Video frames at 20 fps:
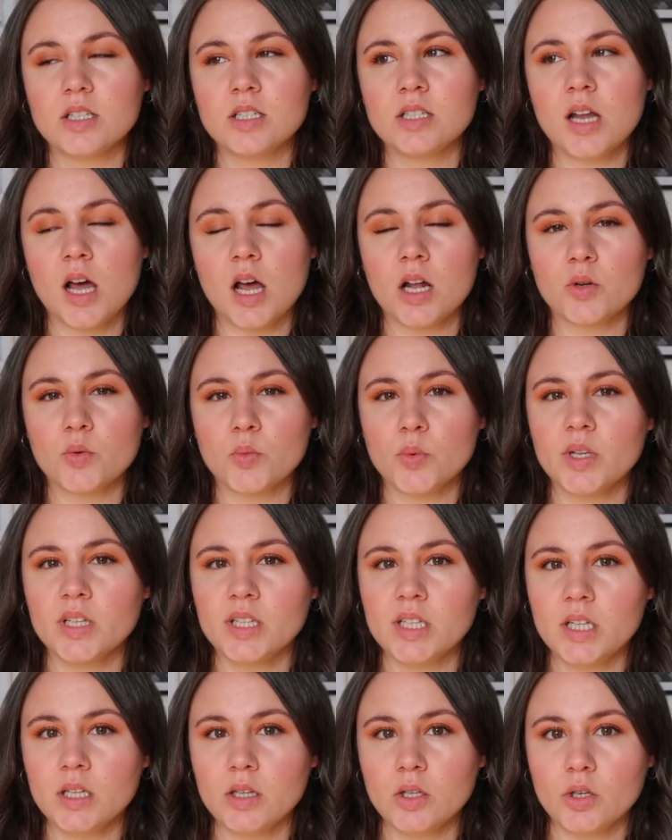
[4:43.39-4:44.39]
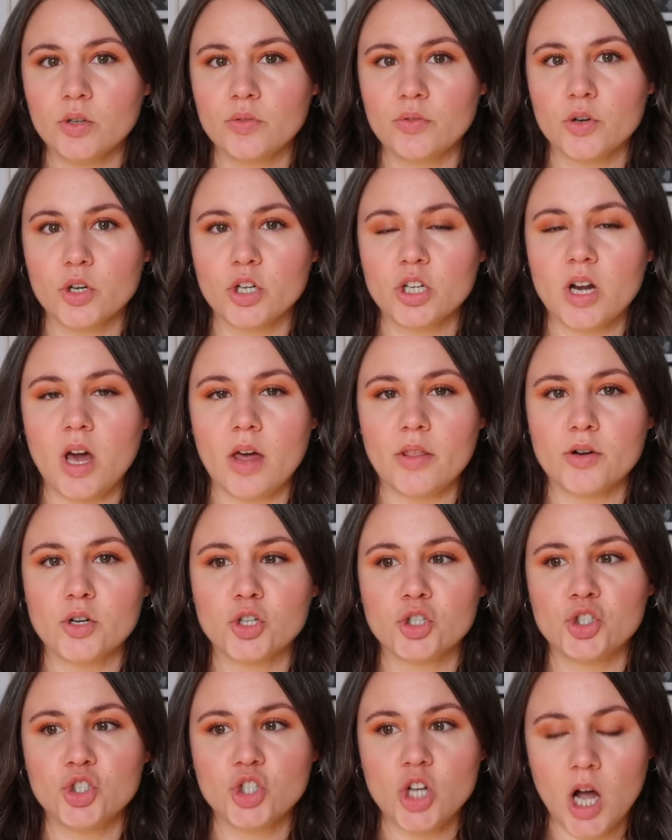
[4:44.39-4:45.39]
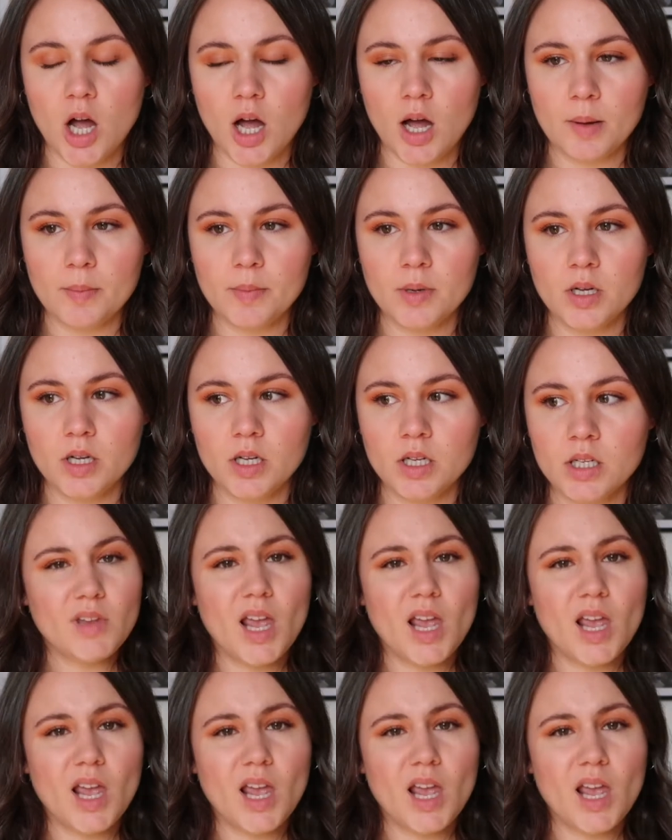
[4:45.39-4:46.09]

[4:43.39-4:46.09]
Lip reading: not really look for another job